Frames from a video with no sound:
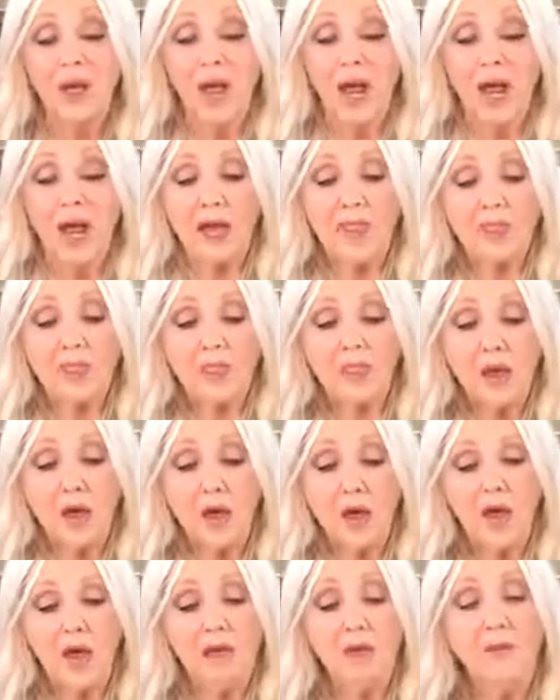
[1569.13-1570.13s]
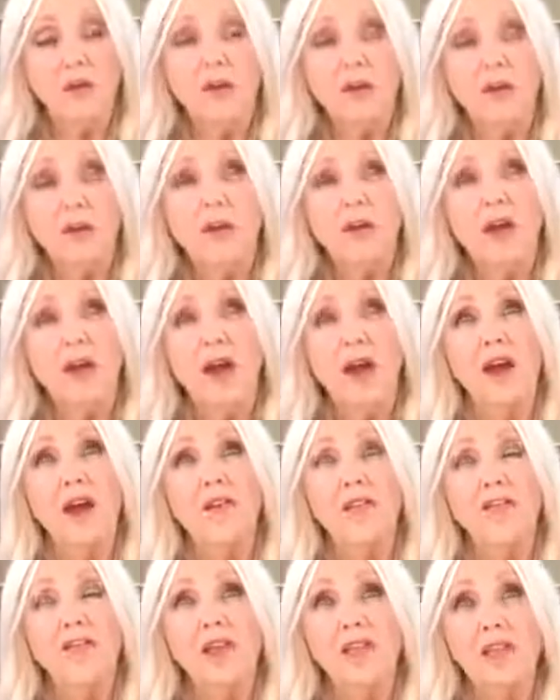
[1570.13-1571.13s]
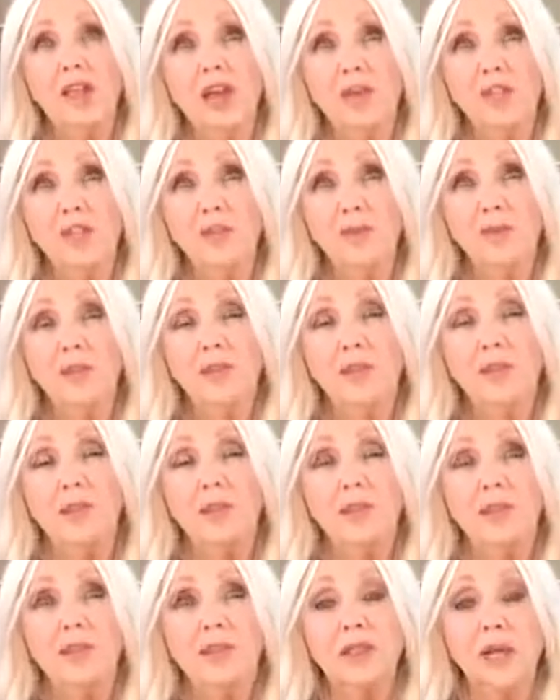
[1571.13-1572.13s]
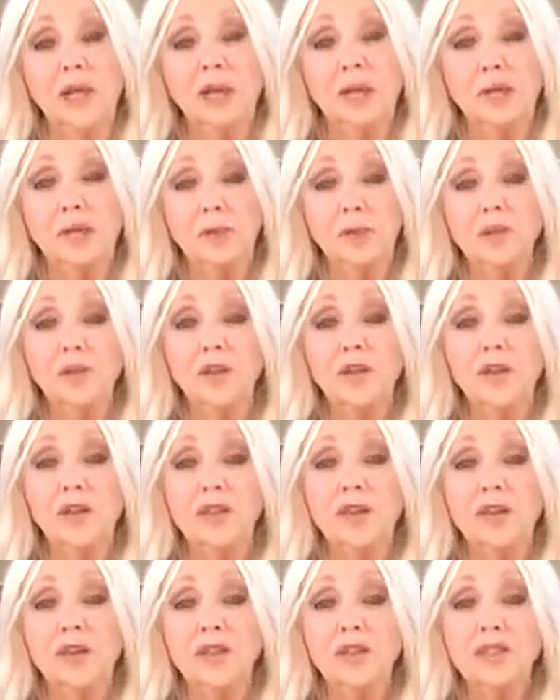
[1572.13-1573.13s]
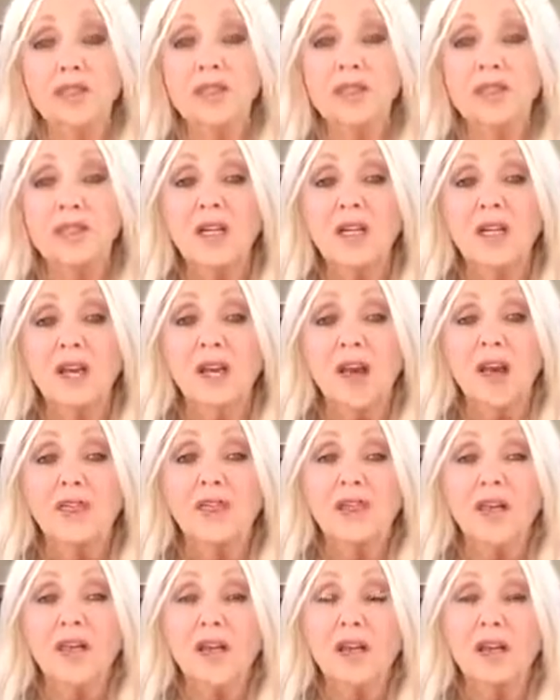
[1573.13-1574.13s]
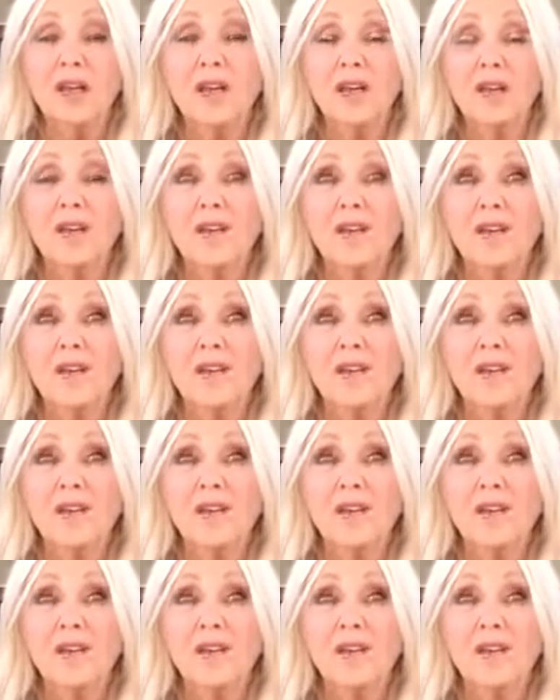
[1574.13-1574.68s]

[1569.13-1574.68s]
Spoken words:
And so if you don't have attachment to things, then